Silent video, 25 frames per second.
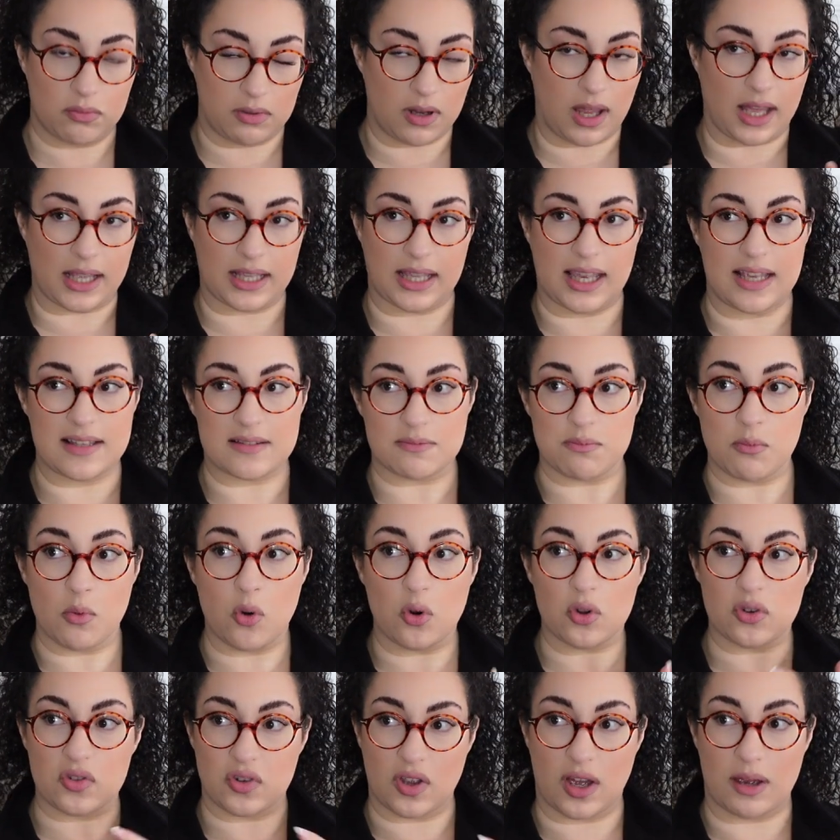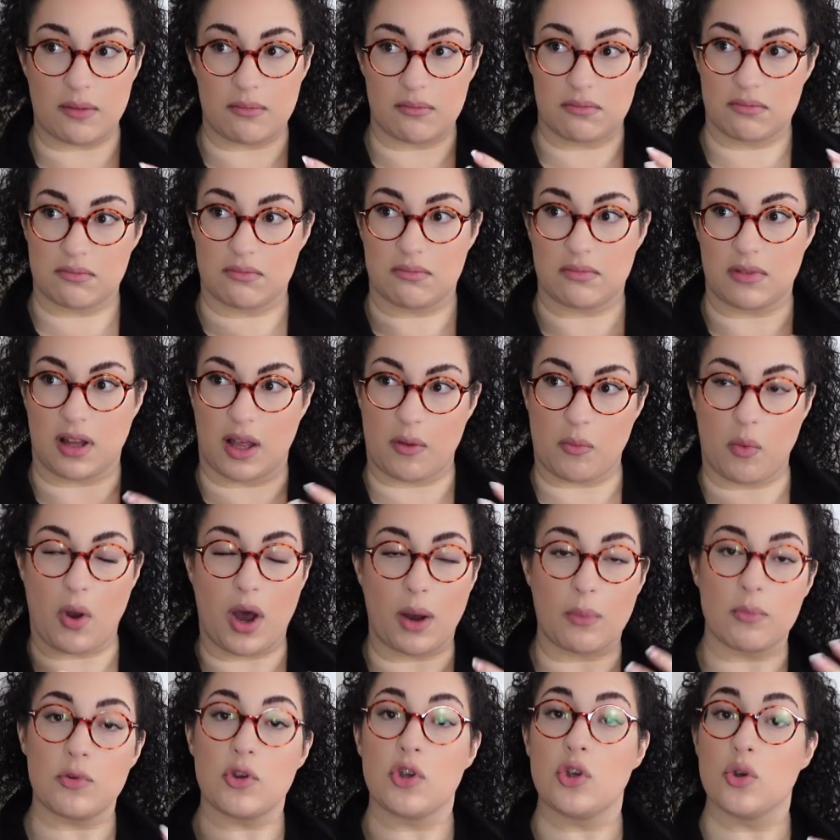Like, it's more like what
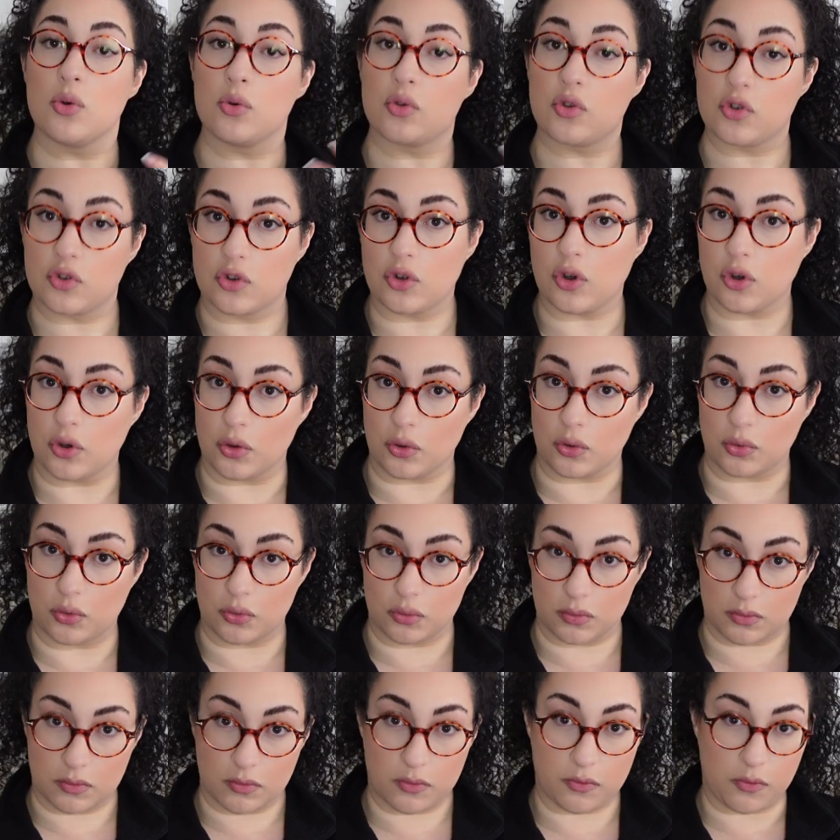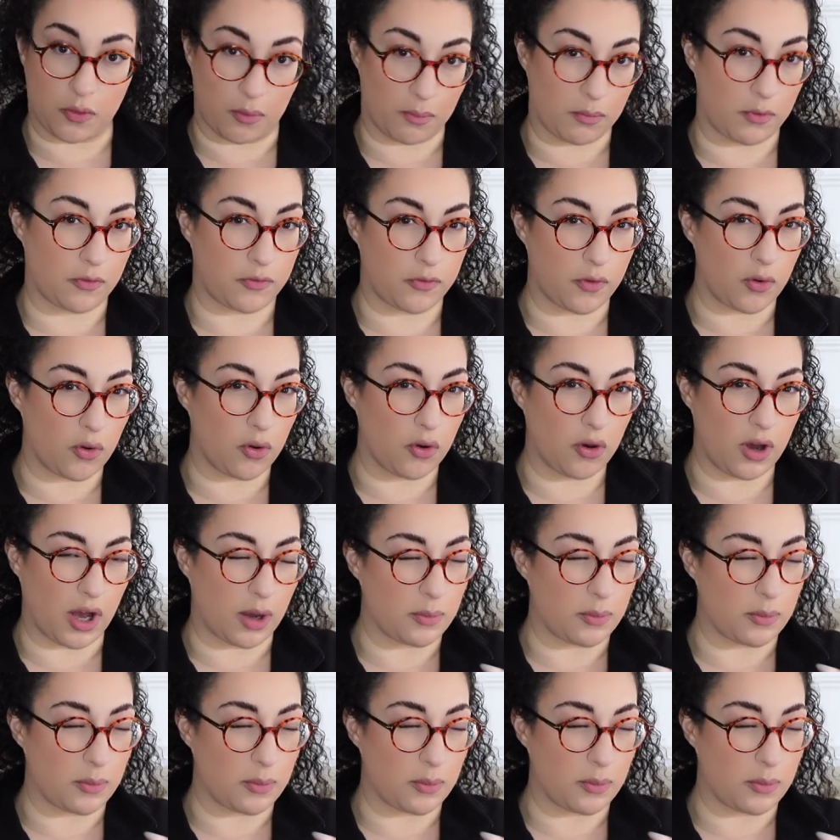I'm used to from before.